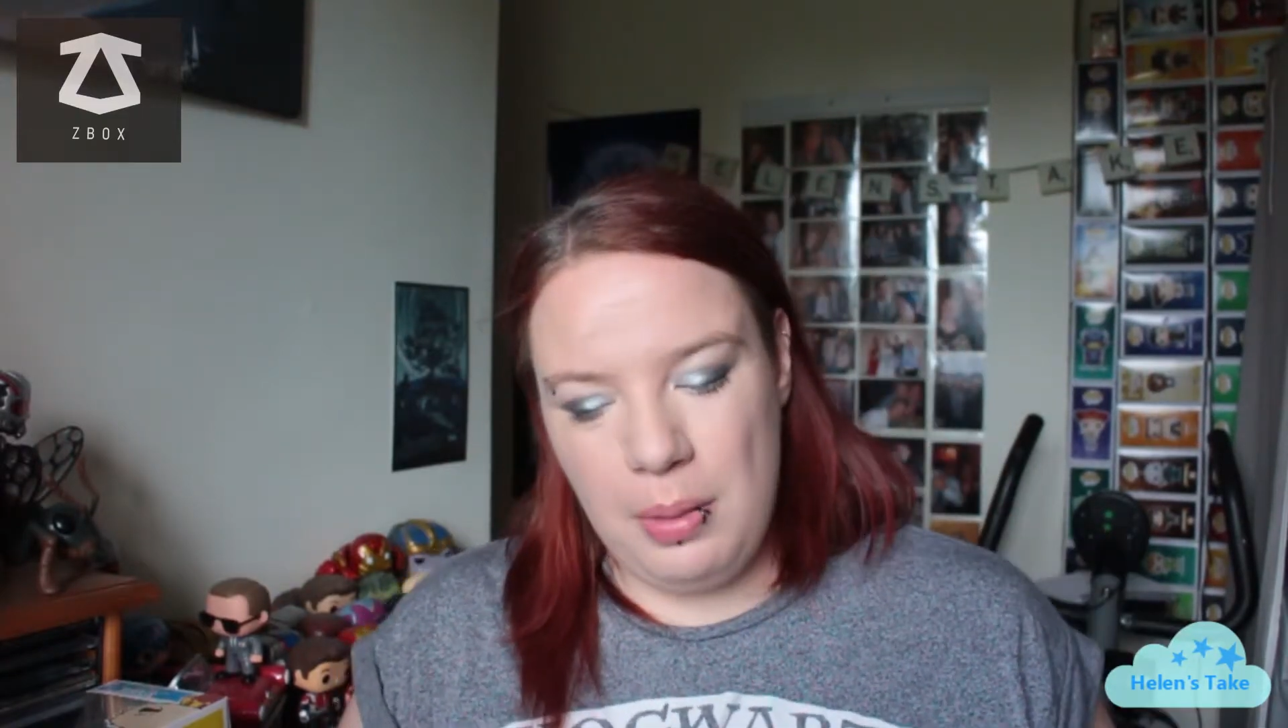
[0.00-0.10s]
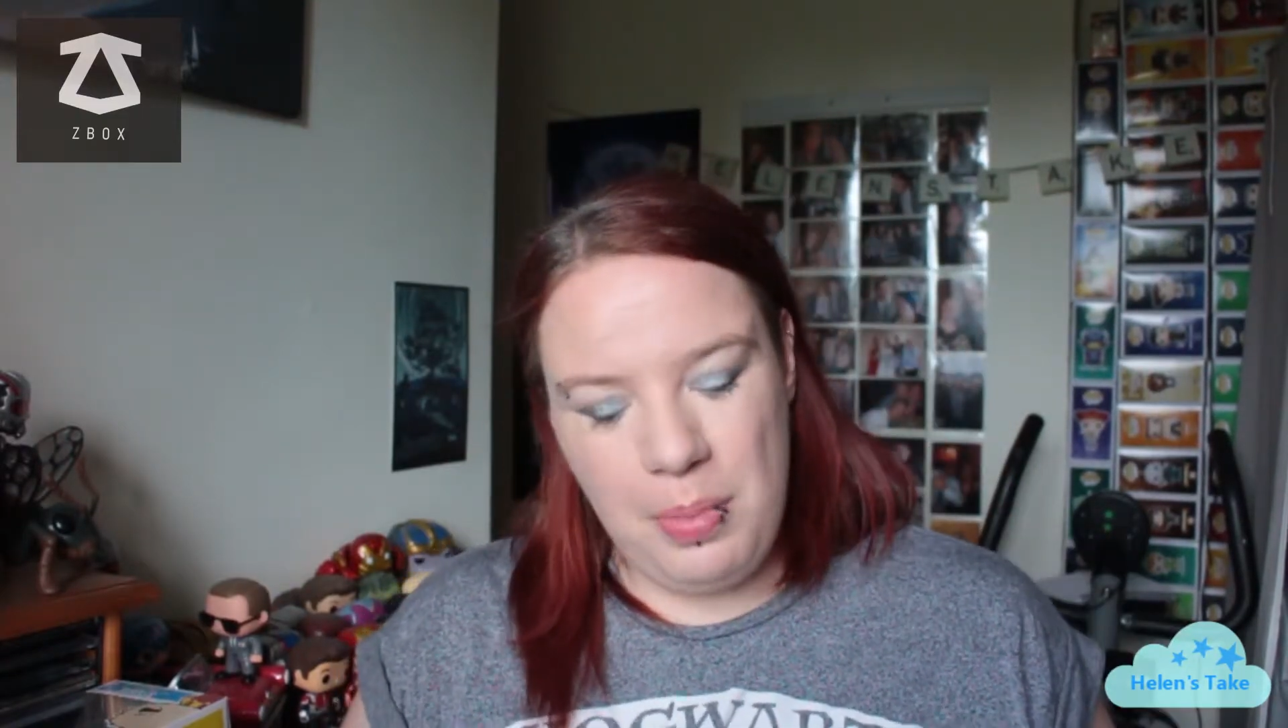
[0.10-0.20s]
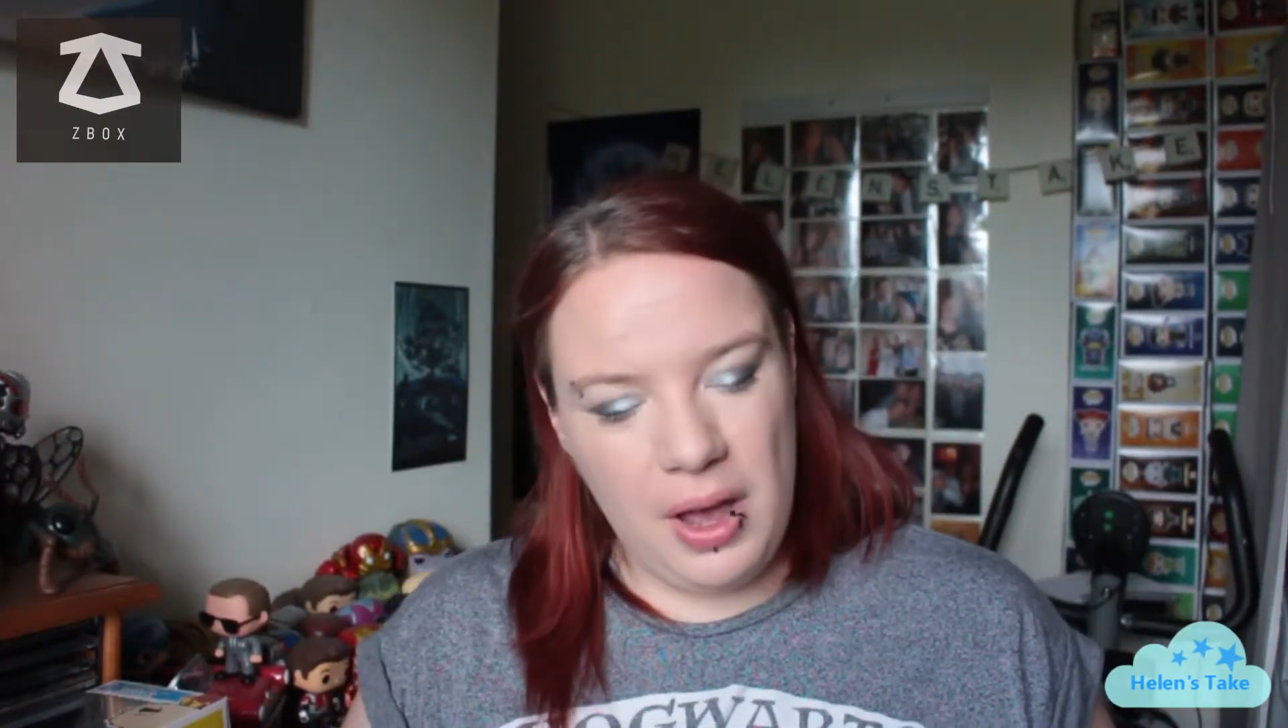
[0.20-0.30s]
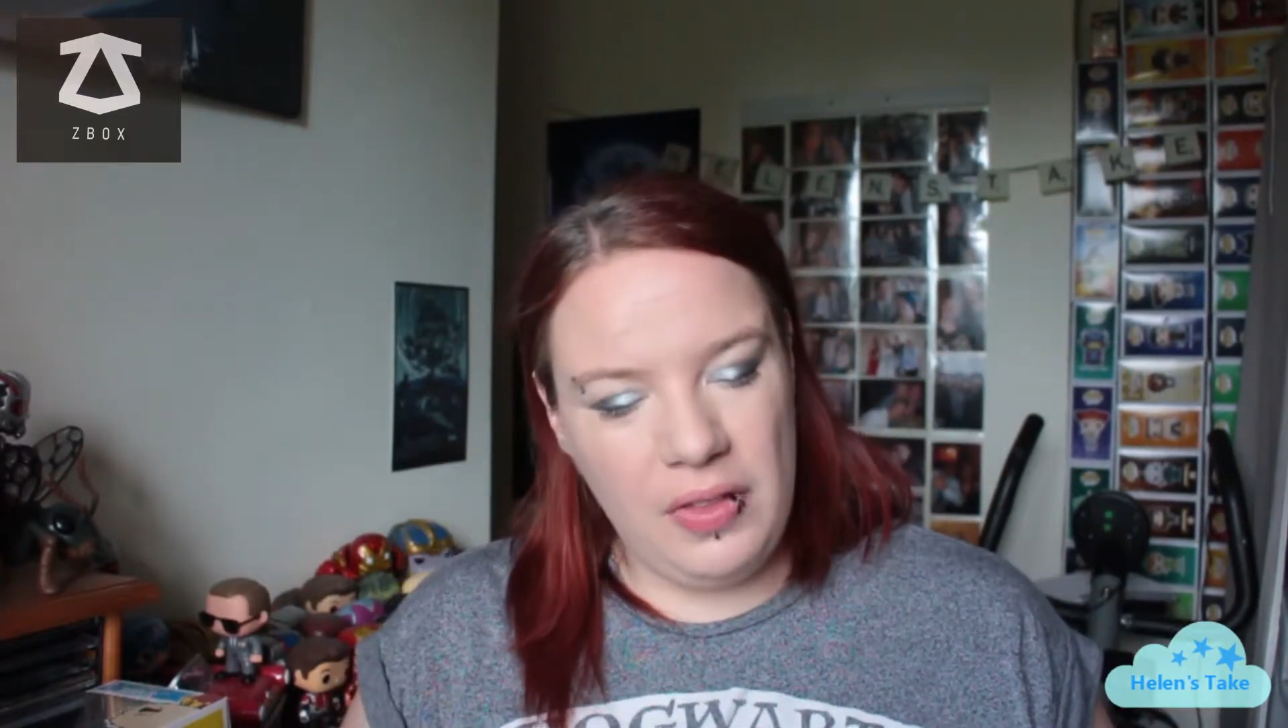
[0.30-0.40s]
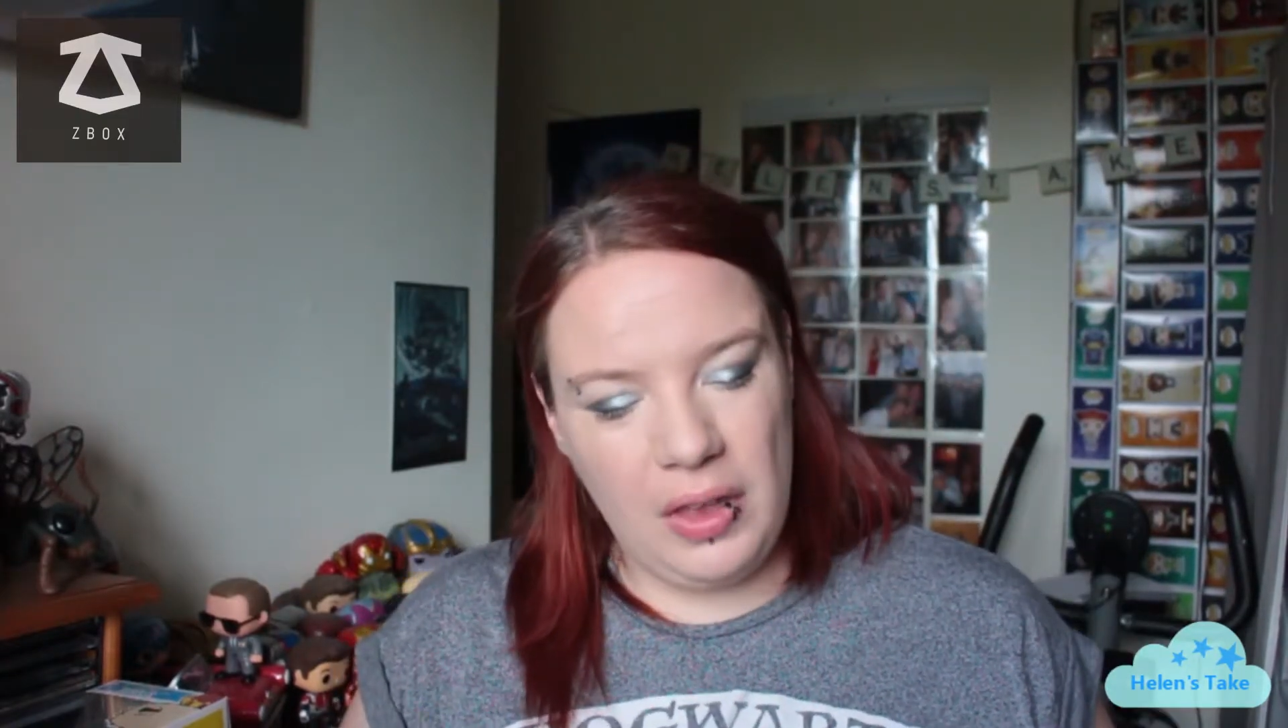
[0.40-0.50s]

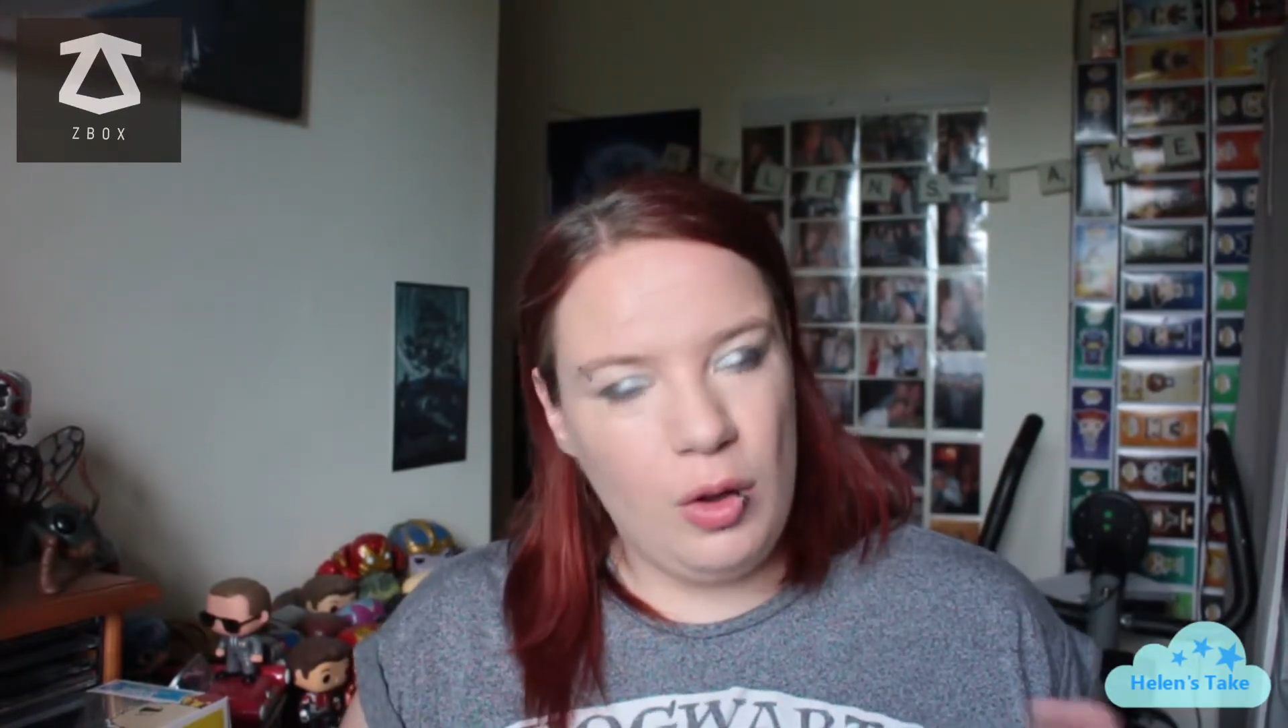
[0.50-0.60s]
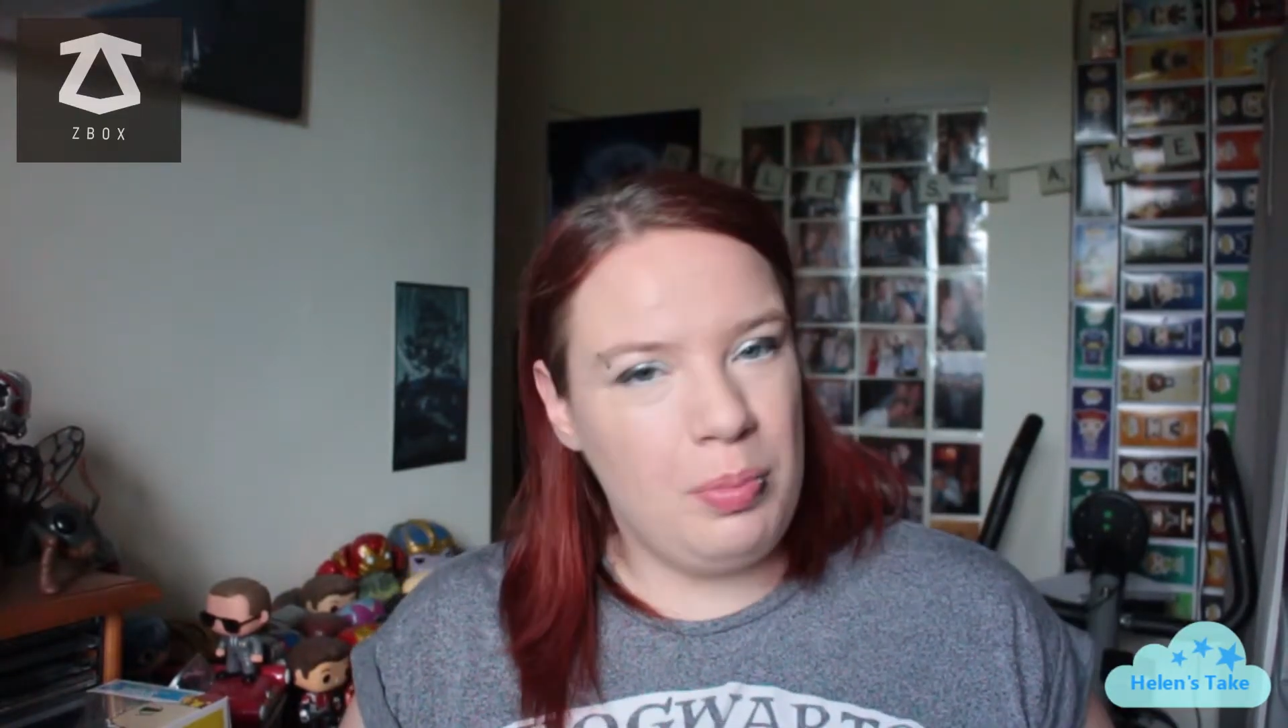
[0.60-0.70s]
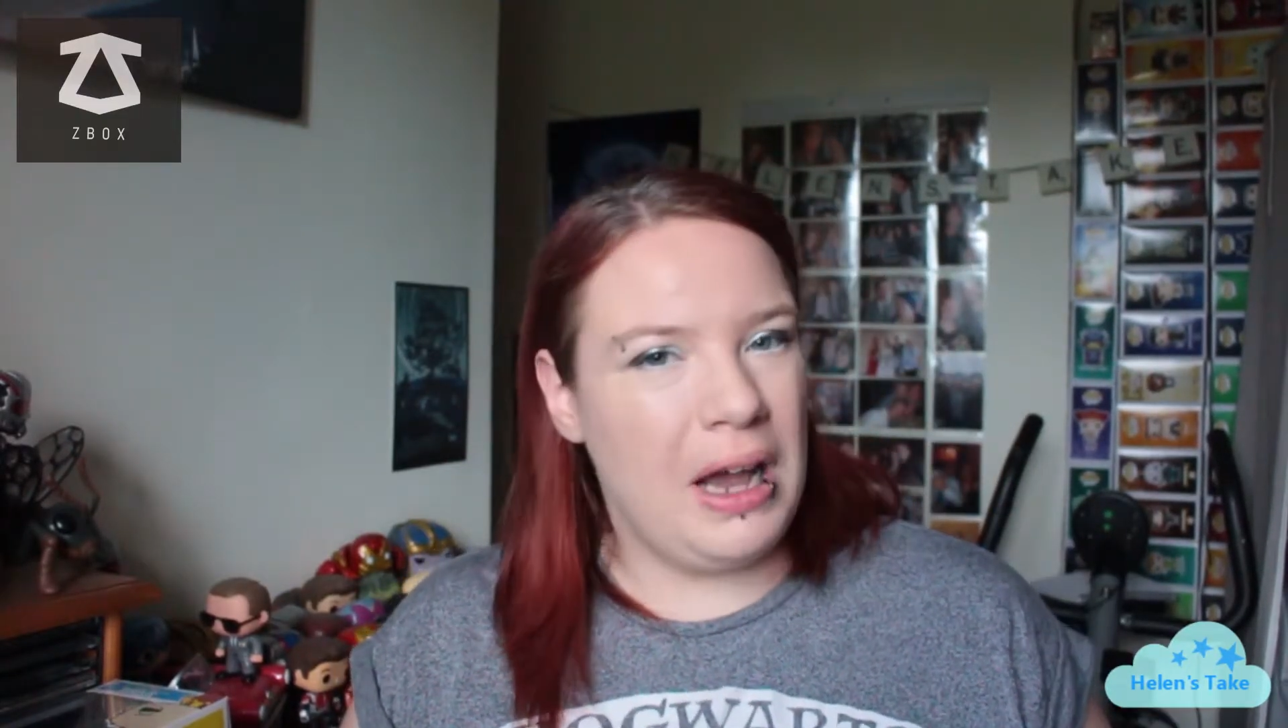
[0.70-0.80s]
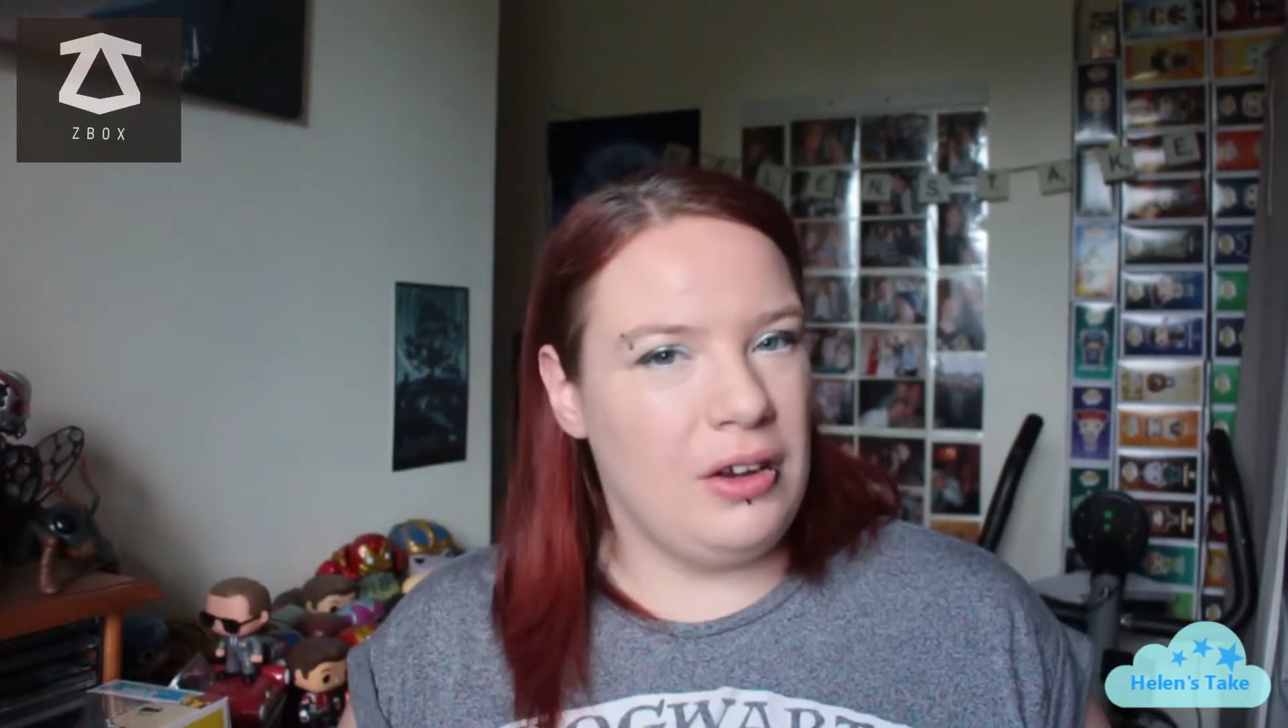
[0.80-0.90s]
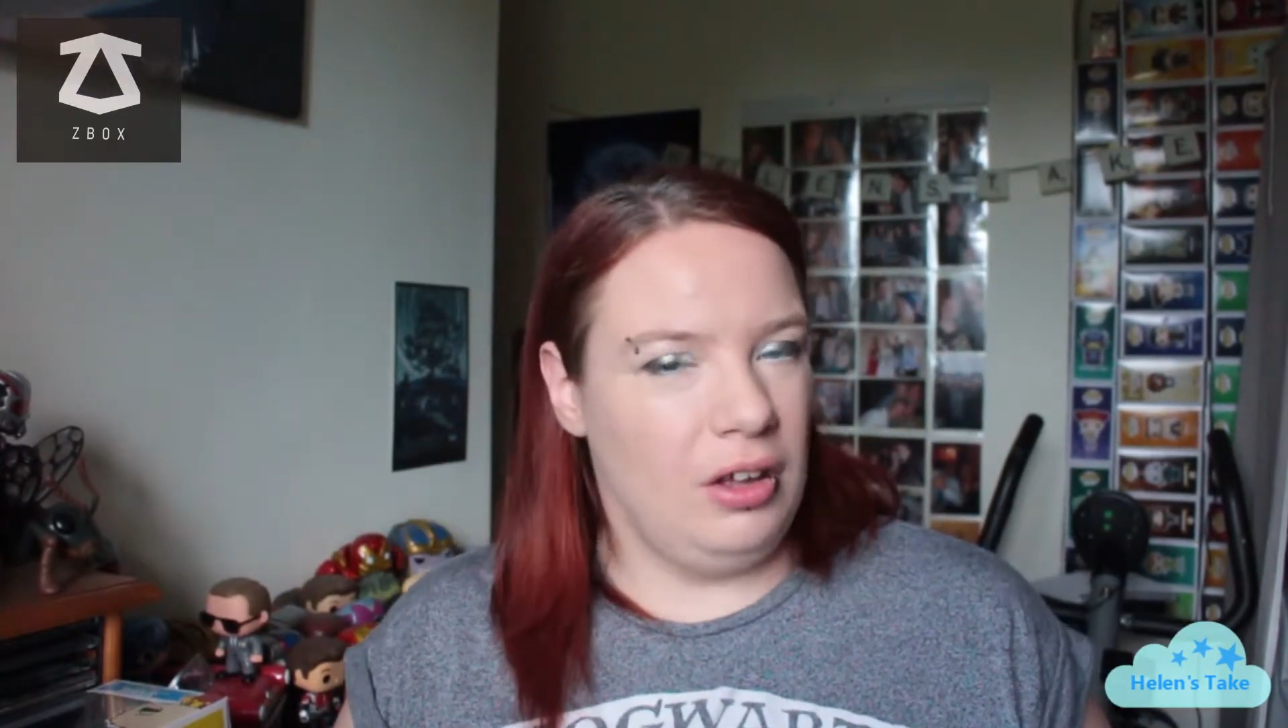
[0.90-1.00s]
but they're not bad